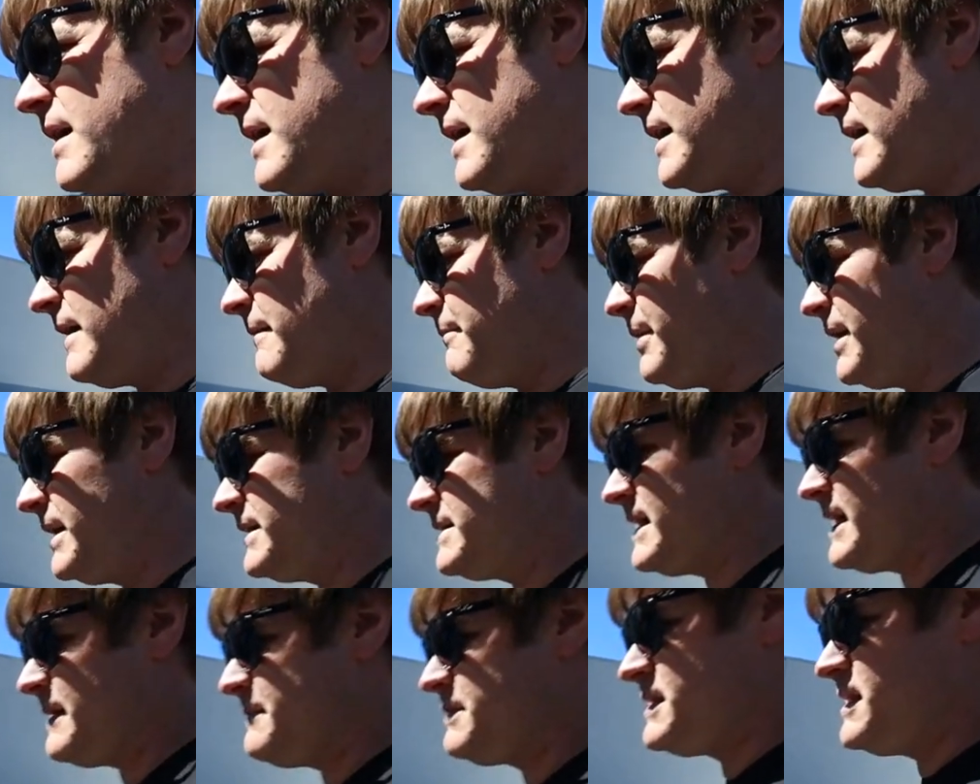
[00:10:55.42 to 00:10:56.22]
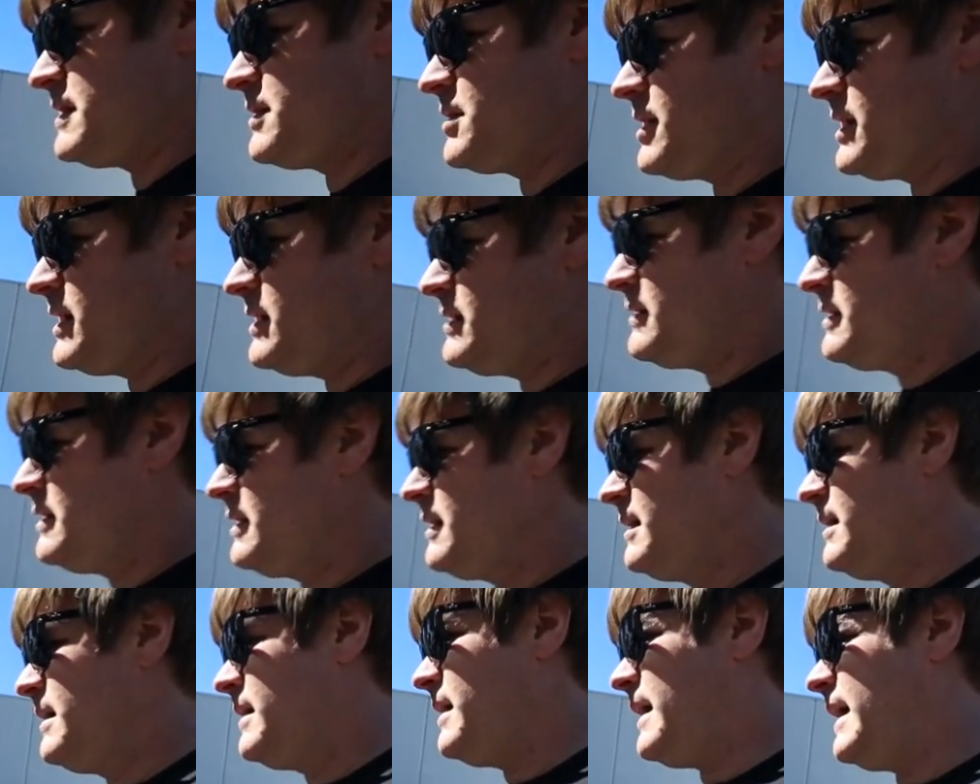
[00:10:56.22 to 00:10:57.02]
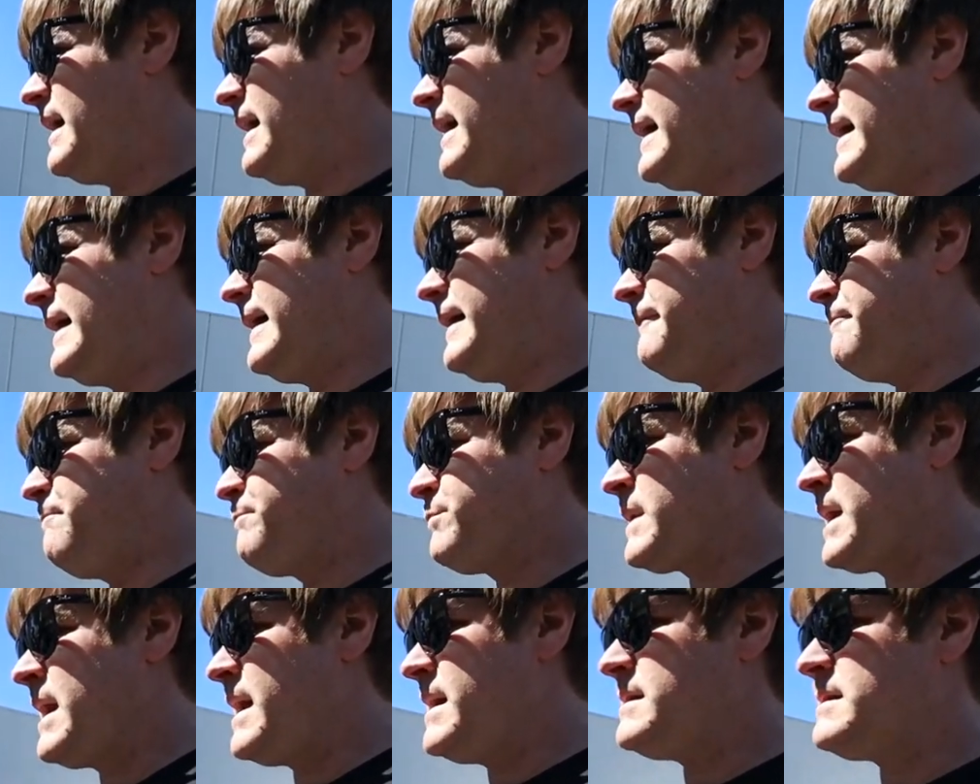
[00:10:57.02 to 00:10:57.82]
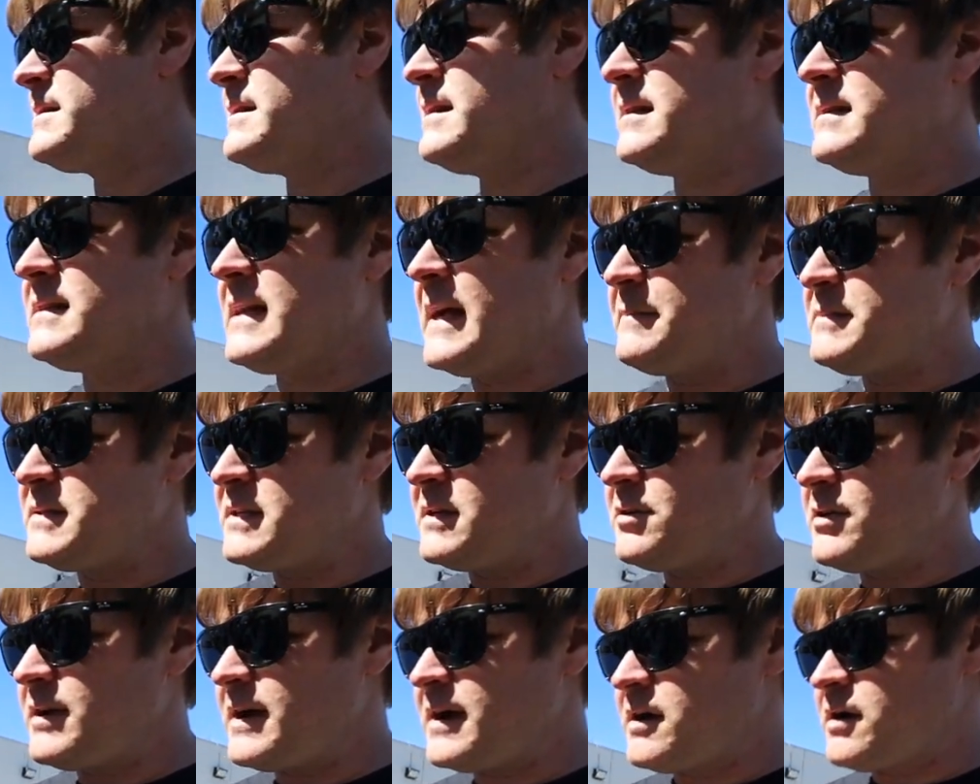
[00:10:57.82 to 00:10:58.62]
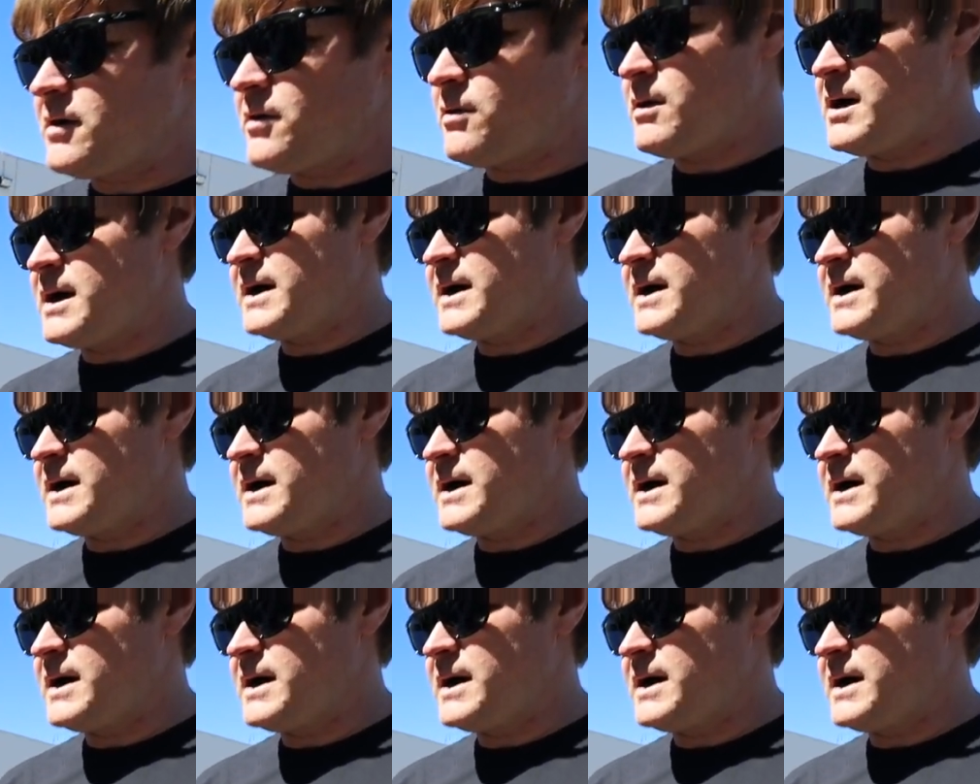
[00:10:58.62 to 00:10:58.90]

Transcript: by Top Secret, has the Top Secret arrow